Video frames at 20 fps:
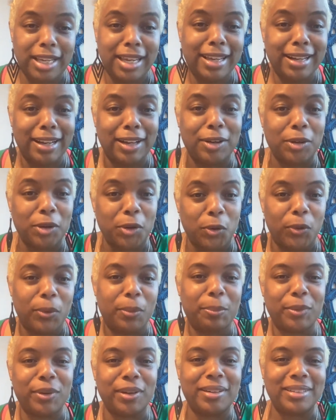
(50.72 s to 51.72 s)
get a
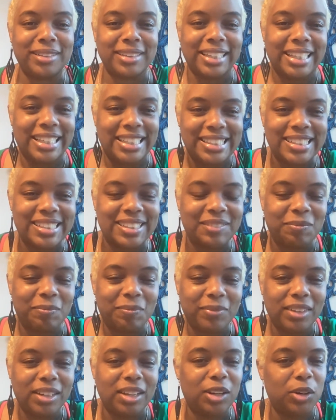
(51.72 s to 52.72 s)
corporate lease.
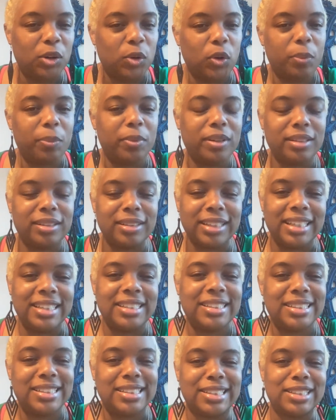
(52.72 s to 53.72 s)
A corporate
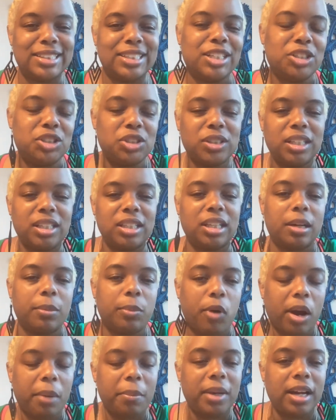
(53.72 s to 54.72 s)
lease is essentially the
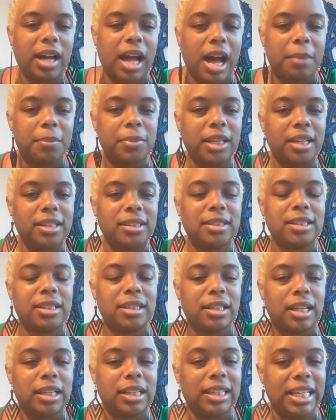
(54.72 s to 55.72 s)
apartment complex
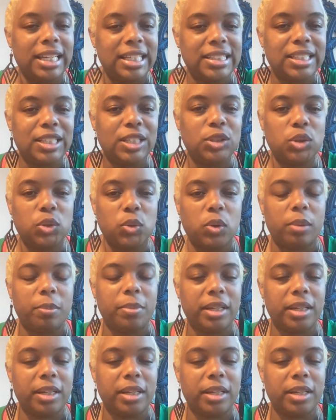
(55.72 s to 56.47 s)
leasing to a